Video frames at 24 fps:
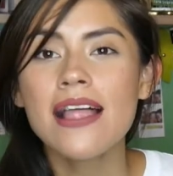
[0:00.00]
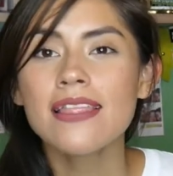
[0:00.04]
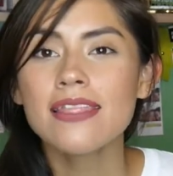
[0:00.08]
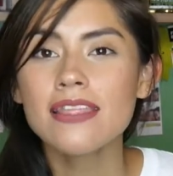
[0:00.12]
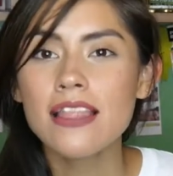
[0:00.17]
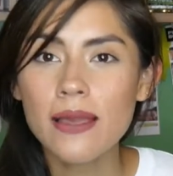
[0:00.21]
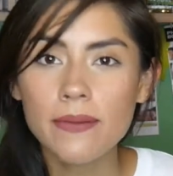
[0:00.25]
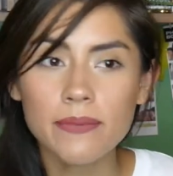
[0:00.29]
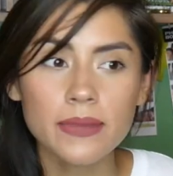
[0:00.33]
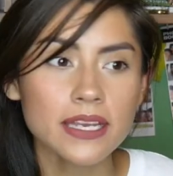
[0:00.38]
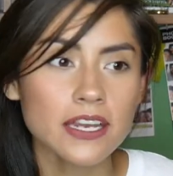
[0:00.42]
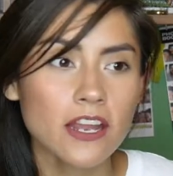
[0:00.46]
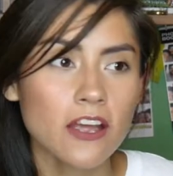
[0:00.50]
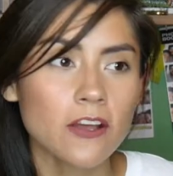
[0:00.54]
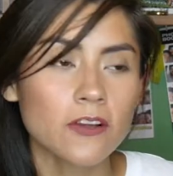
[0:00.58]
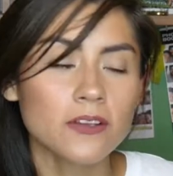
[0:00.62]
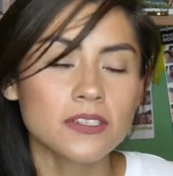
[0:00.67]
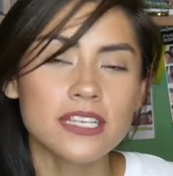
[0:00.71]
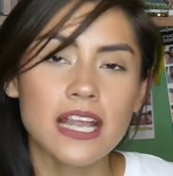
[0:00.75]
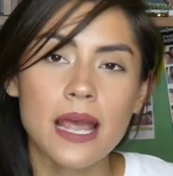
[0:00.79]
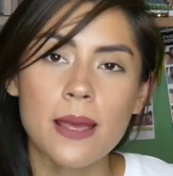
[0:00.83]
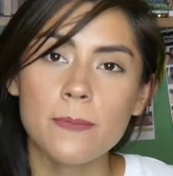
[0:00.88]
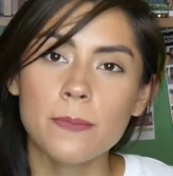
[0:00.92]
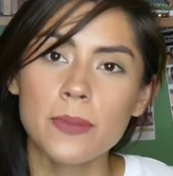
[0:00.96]
Let me know
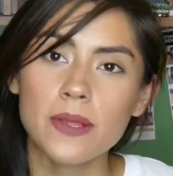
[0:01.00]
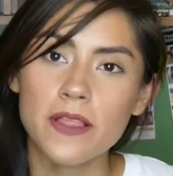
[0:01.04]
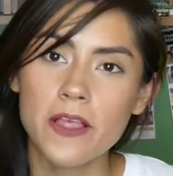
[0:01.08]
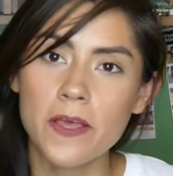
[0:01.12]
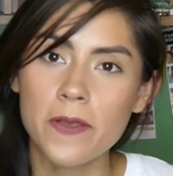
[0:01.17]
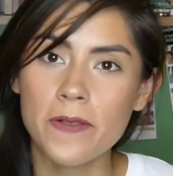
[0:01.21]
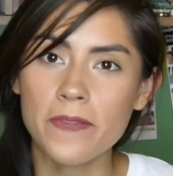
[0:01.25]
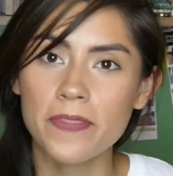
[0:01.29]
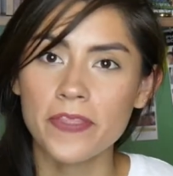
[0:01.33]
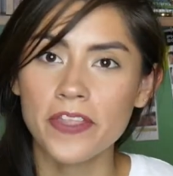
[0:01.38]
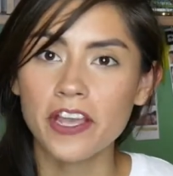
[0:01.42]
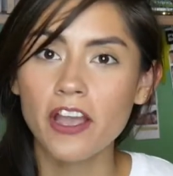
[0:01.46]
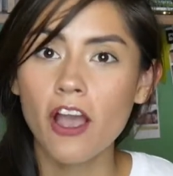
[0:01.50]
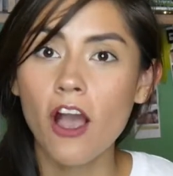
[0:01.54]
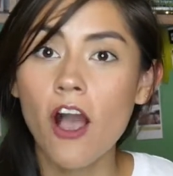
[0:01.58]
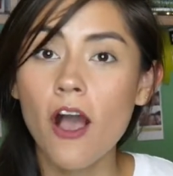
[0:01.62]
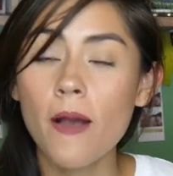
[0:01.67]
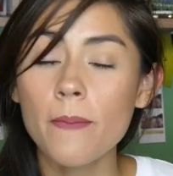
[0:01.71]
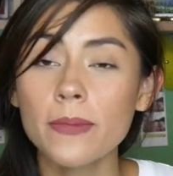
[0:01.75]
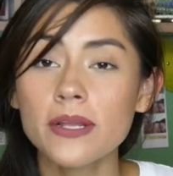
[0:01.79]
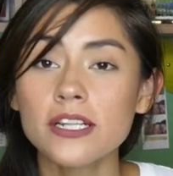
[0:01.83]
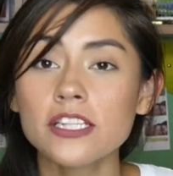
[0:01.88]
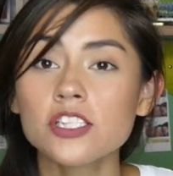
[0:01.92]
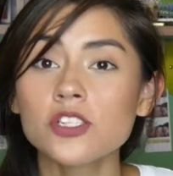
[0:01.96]
down below in the
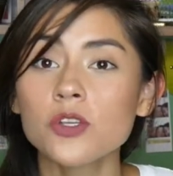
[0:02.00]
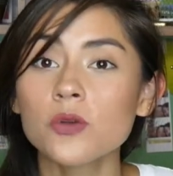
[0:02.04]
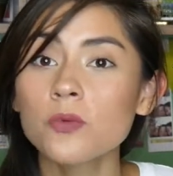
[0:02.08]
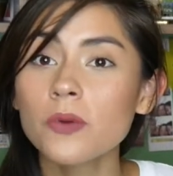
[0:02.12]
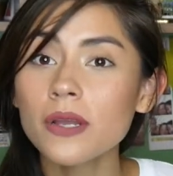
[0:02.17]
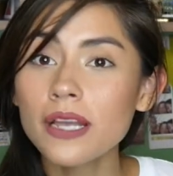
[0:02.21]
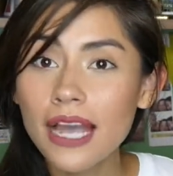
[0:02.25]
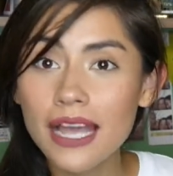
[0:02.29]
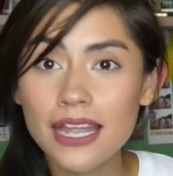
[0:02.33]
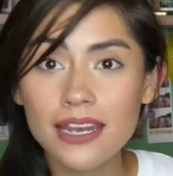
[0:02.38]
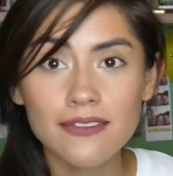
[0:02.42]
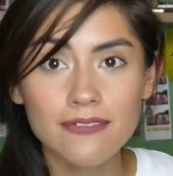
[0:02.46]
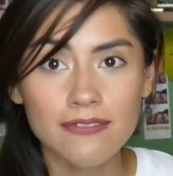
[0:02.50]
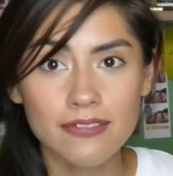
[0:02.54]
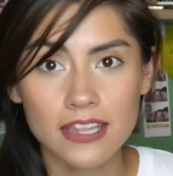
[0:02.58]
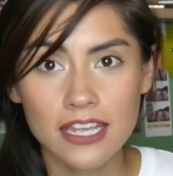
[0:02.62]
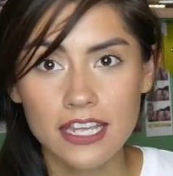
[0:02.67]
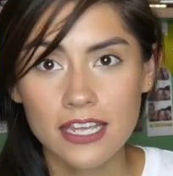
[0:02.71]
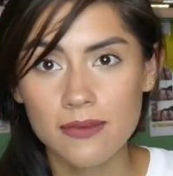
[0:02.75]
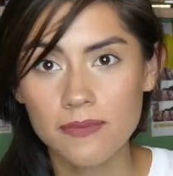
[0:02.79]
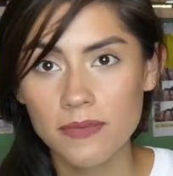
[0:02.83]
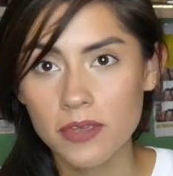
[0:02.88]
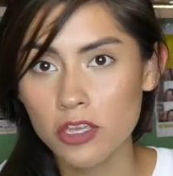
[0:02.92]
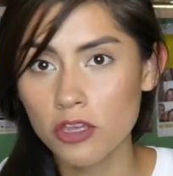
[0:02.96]
comments what kind of
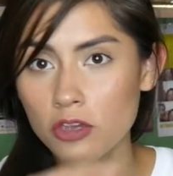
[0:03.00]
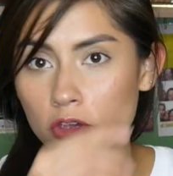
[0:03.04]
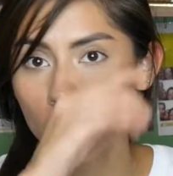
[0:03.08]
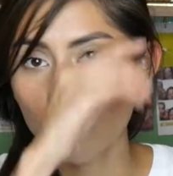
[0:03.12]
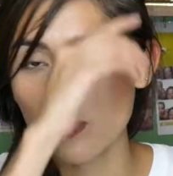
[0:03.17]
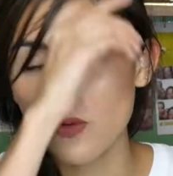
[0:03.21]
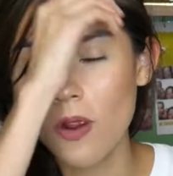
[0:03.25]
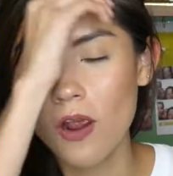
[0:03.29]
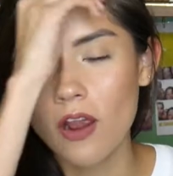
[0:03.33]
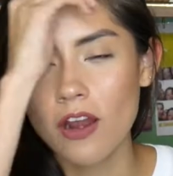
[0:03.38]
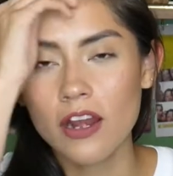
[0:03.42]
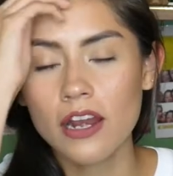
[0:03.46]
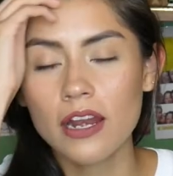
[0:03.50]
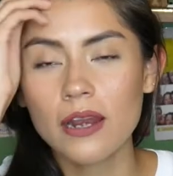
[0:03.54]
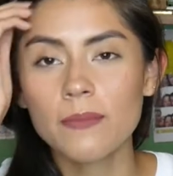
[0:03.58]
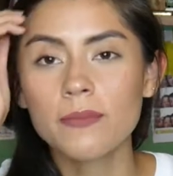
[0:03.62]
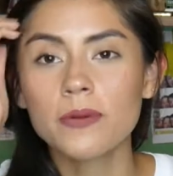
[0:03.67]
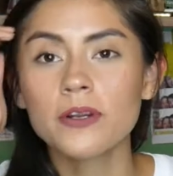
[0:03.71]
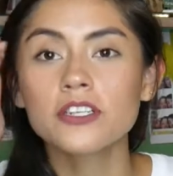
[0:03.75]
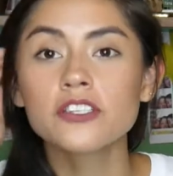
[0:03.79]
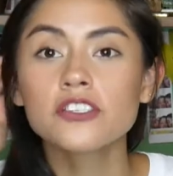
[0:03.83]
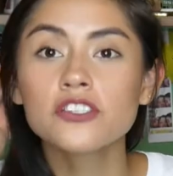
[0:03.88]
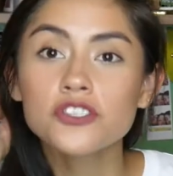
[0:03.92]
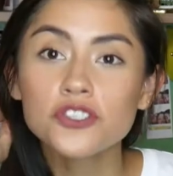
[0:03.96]
theme you are
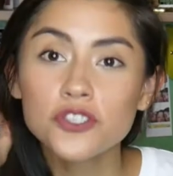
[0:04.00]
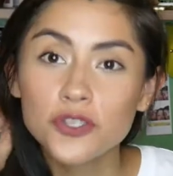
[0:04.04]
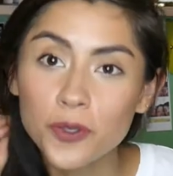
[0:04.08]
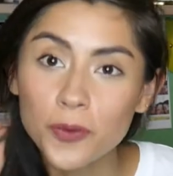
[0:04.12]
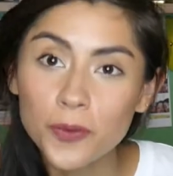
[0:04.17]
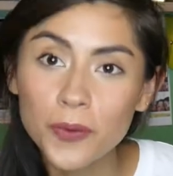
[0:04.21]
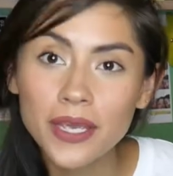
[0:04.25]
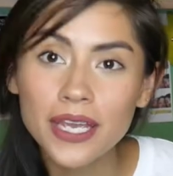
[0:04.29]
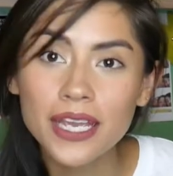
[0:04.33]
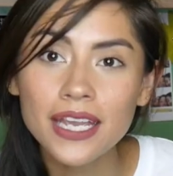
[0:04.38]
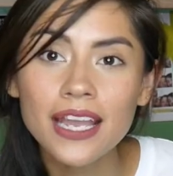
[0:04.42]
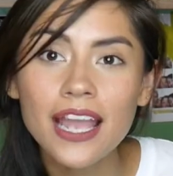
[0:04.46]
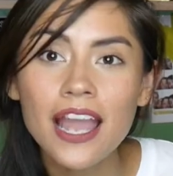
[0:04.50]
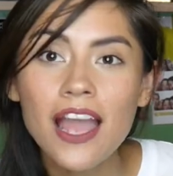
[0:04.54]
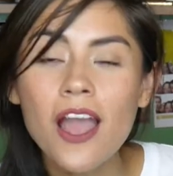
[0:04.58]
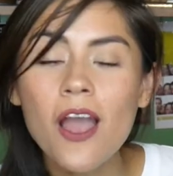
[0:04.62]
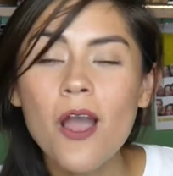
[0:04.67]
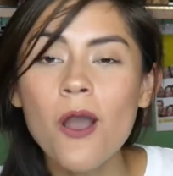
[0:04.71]
pursuing,